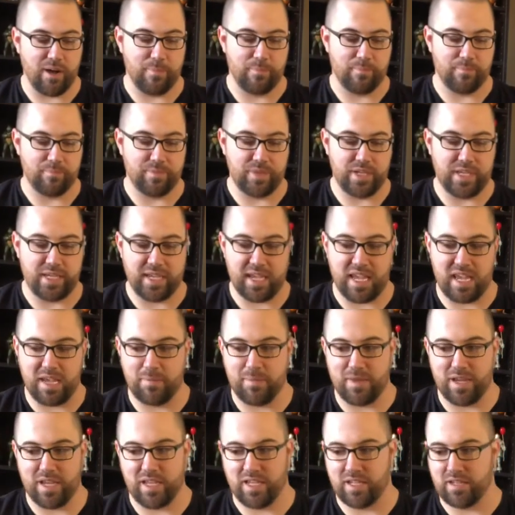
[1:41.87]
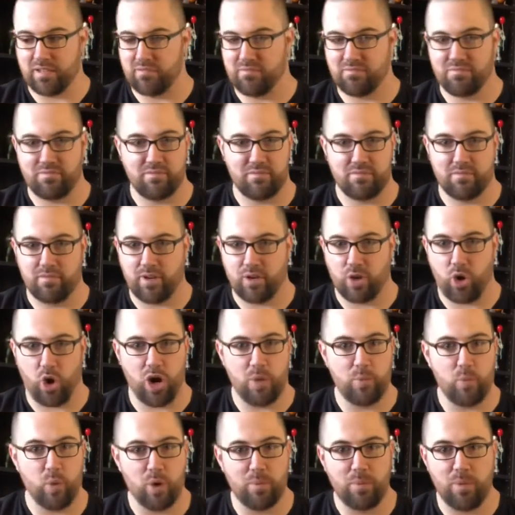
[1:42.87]
He came in a
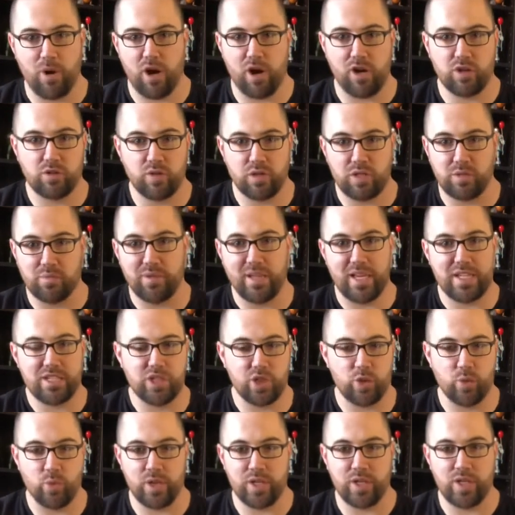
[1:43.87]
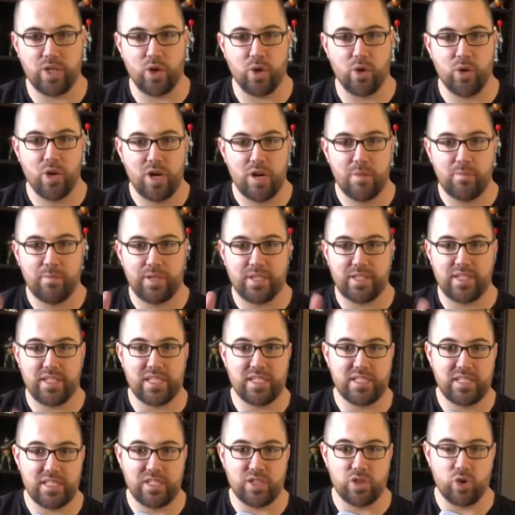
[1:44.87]
cardboard box with the plastic window, but
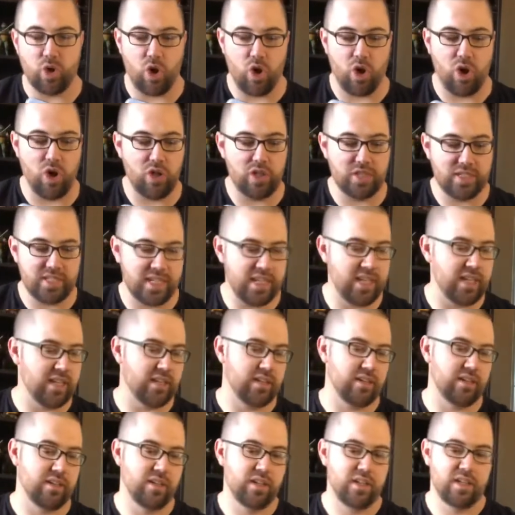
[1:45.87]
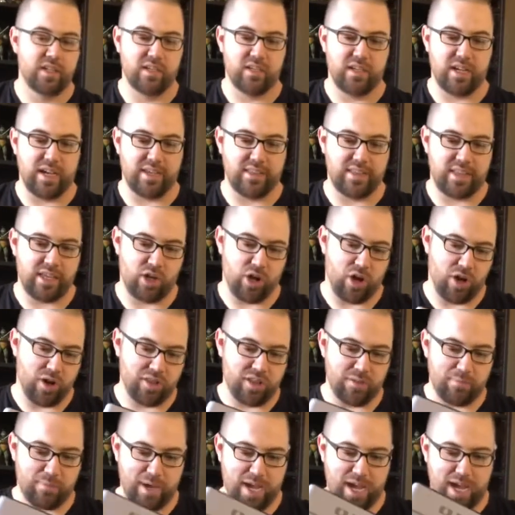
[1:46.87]
this is all tin. And then on the
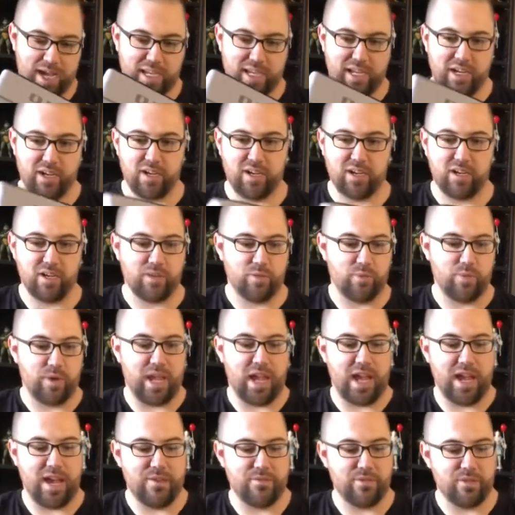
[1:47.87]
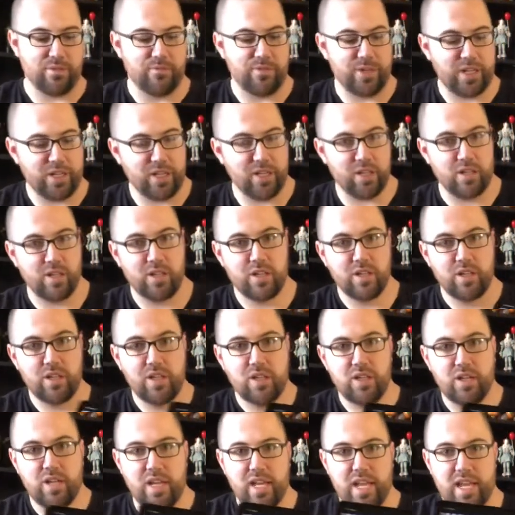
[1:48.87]
back here, we have the figure
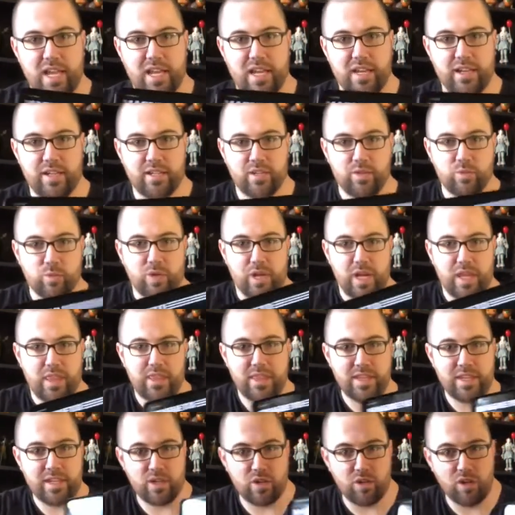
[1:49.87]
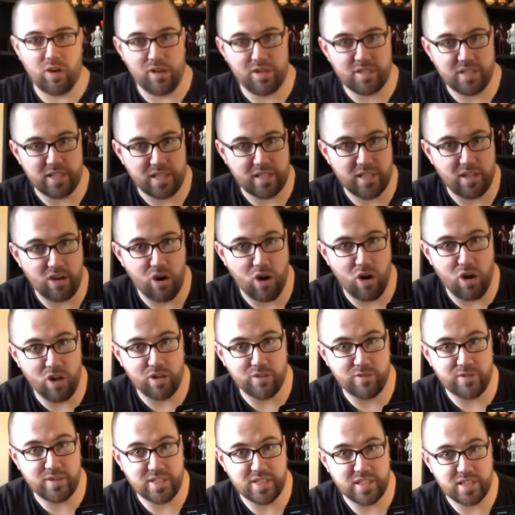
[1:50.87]
and what I think are all
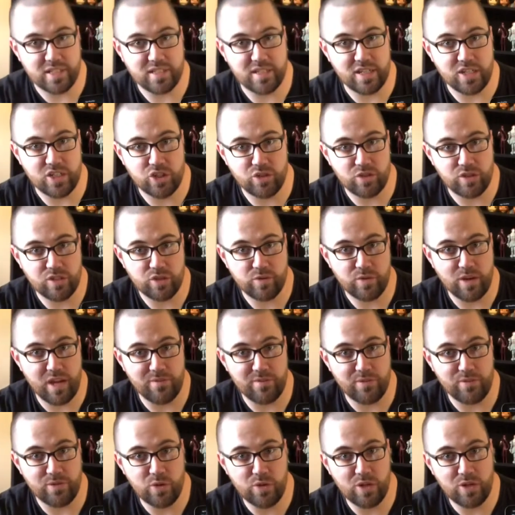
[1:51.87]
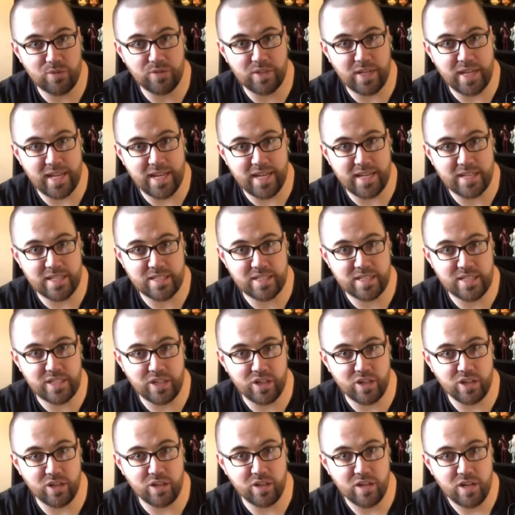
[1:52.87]
of his accessories. We have a few different hands
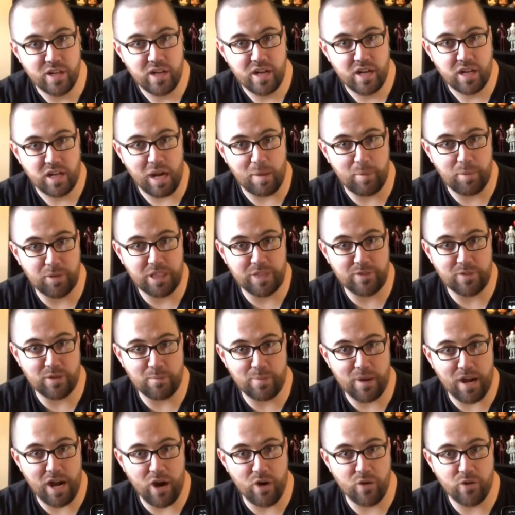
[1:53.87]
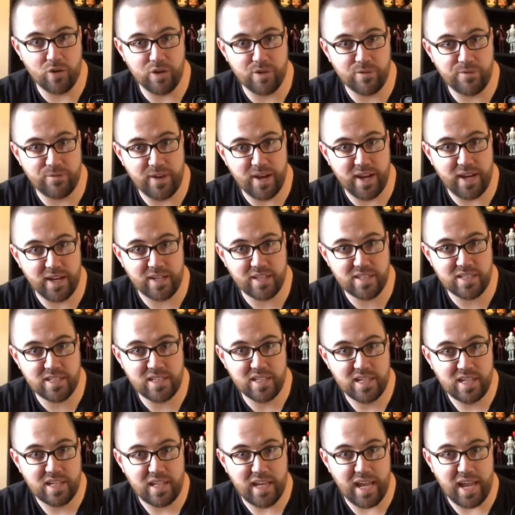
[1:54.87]
here, a couple different power effects,
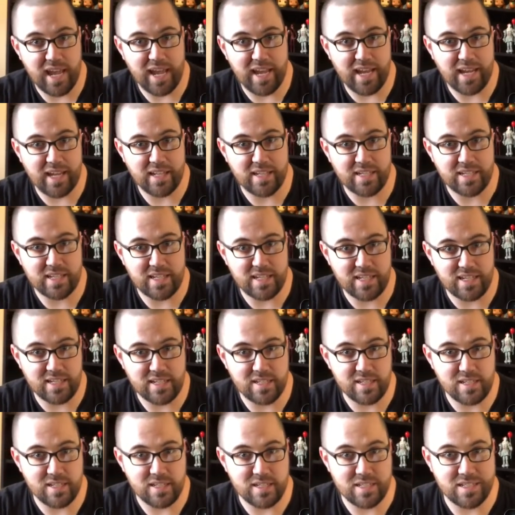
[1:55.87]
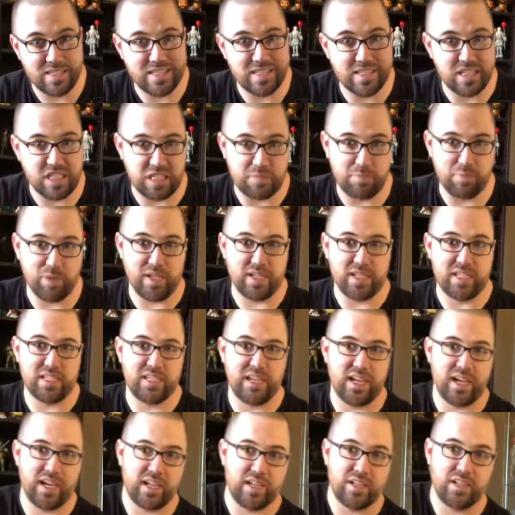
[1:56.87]
and his display
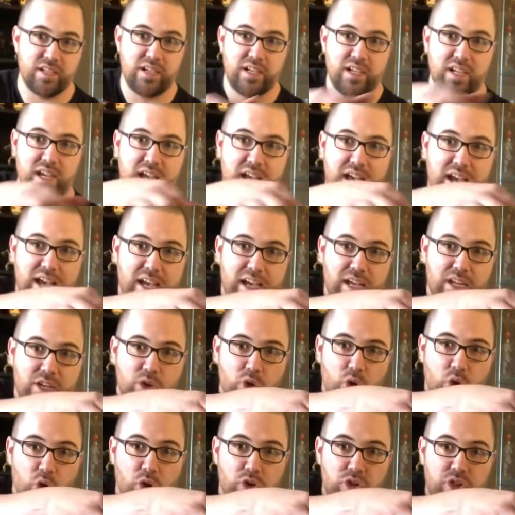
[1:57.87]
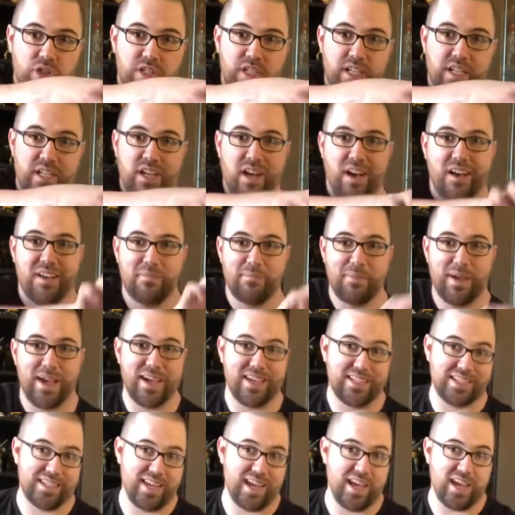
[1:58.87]
stand and alternate
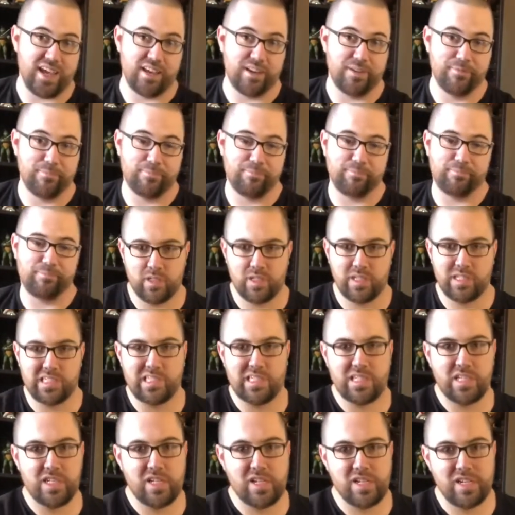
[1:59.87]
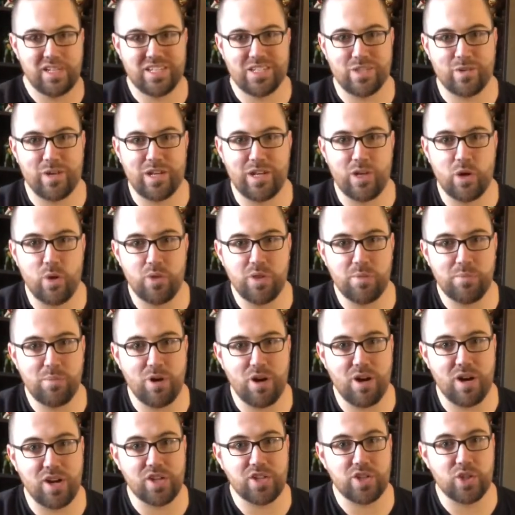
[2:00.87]
unmasked head. So I know the
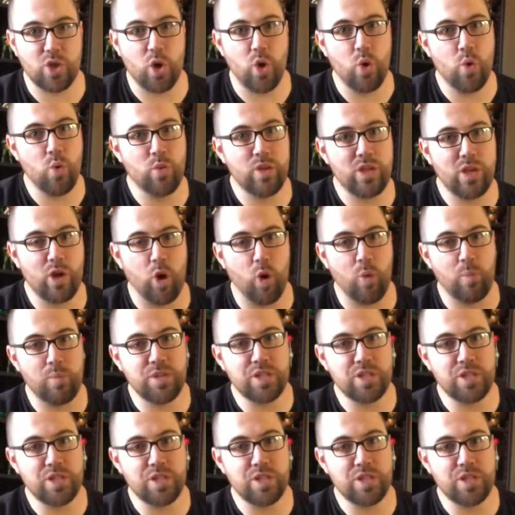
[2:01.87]
box only opens